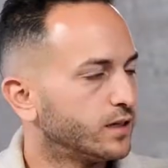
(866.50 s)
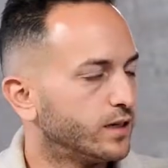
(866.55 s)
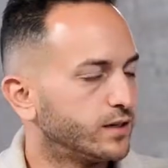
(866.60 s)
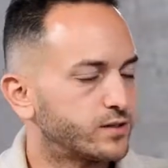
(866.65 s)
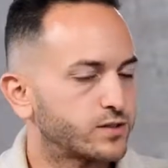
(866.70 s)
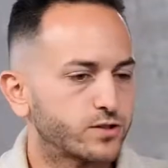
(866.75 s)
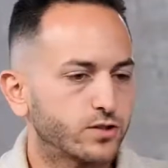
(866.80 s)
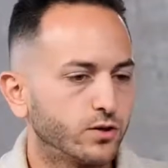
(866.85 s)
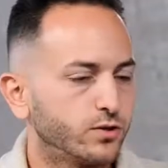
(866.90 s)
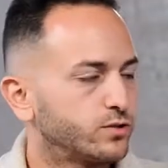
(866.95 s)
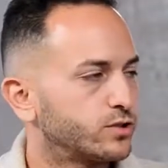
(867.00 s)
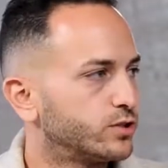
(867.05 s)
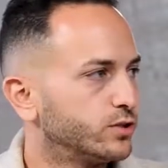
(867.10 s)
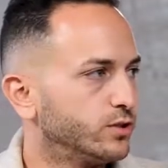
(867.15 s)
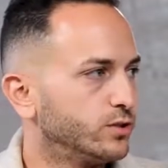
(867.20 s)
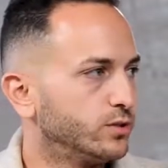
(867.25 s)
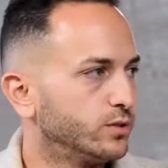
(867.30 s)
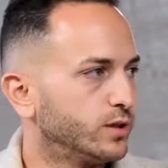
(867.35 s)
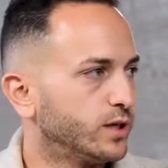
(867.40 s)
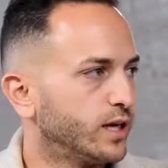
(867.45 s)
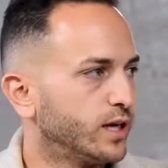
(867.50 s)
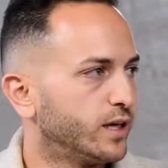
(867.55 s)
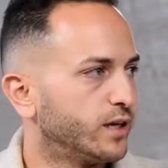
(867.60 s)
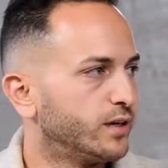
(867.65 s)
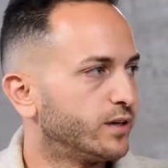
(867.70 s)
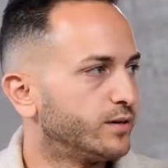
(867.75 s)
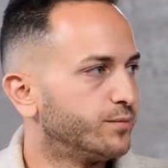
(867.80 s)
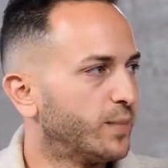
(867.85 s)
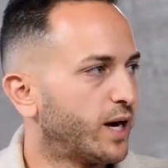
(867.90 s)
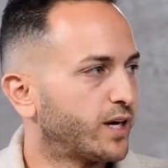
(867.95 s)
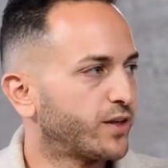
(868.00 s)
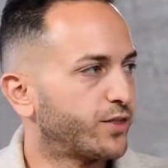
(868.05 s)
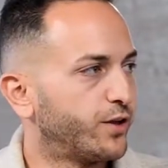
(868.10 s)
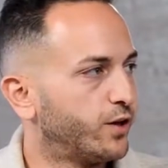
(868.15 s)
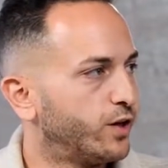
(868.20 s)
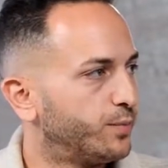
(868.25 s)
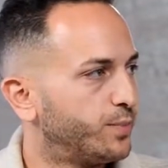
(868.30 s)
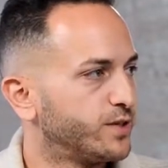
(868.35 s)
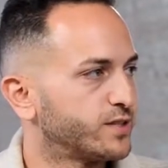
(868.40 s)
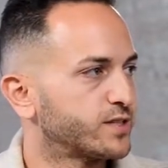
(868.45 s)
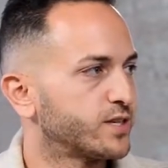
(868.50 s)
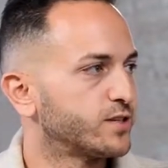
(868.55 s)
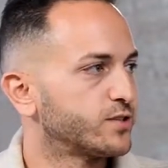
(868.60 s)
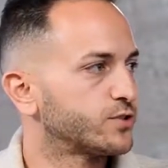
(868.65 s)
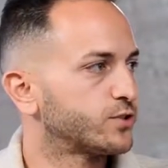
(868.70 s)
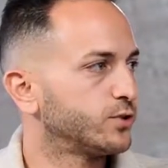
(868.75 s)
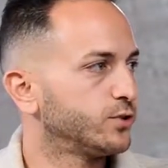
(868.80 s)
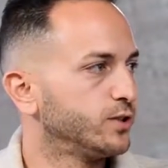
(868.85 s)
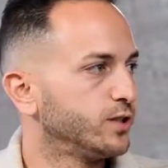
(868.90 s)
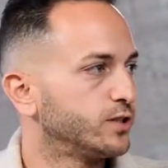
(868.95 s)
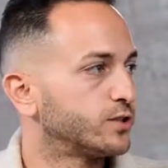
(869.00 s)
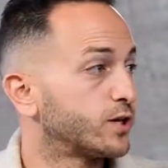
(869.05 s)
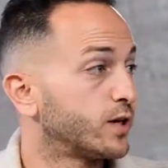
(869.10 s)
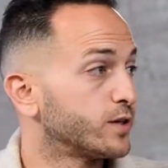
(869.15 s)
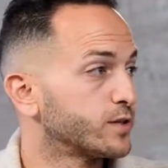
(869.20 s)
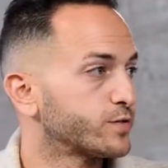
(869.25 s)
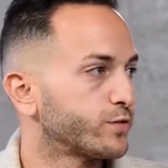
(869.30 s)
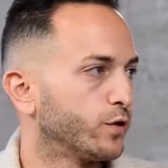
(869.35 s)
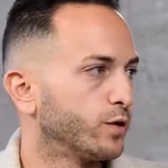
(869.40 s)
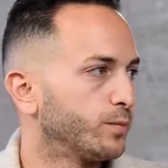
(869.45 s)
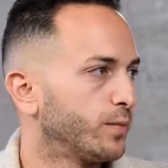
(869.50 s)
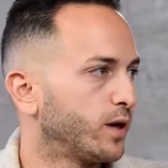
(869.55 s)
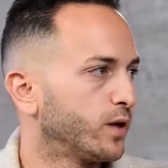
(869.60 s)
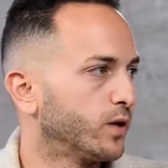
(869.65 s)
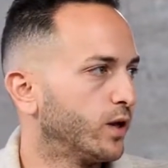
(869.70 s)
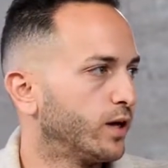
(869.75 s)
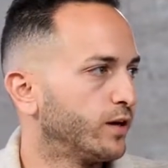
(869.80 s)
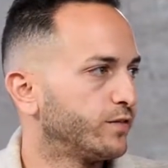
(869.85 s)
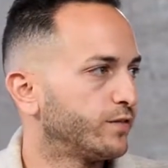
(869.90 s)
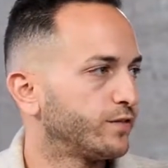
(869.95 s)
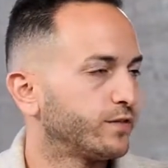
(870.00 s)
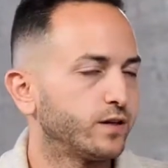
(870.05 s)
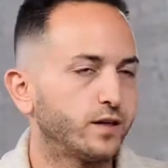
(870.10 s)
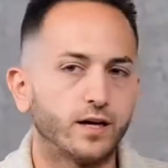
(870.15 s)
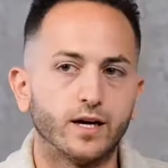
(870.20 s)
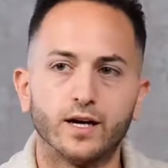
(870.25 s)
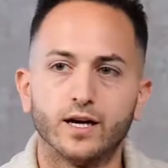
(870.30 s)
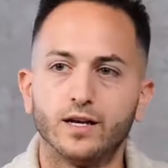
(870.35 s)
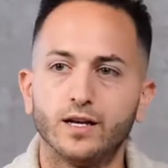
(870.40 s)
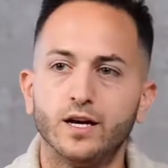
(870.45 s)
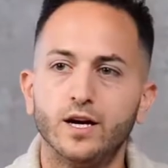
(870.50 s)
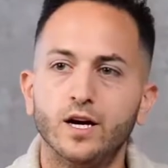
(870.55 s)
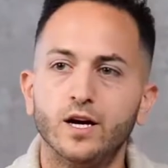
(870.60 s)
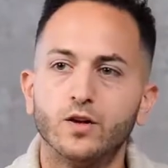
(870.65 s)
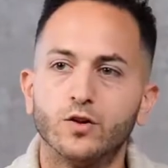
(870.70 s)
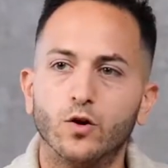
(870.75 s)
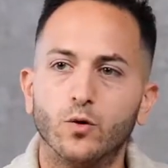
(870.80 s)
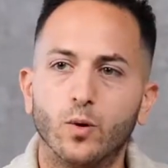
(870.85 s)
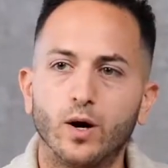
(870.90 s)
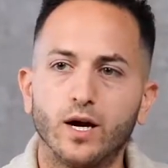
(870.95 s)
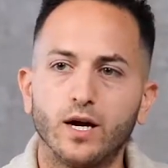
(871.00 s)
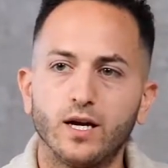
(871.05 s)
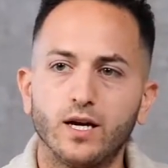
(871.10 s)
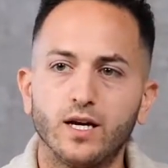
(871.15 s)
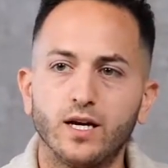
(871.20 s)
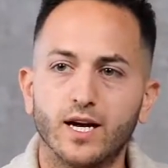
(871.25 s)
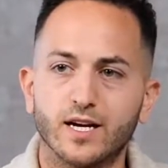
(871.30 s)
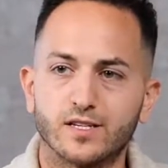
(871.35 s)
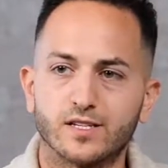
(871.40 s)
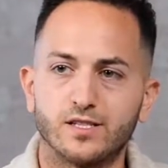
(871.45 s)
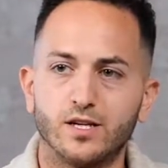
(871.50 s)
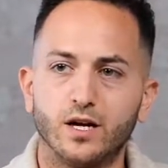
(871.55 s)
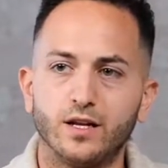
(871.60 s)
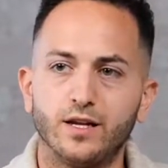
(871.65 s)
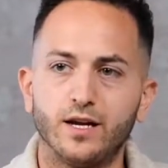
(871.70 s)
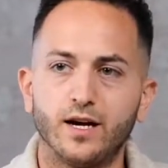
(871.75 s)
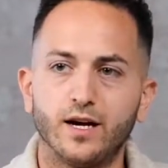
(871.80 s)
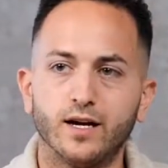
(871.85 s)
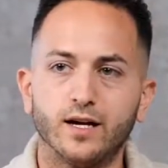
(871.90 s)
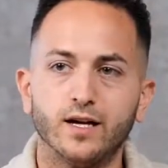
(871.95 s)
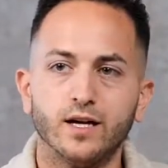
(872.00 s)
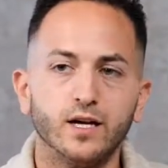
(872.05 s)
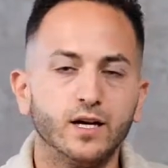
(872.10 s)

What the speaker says: it's so true. And my therapist has truly transformed my life. And the way he has done that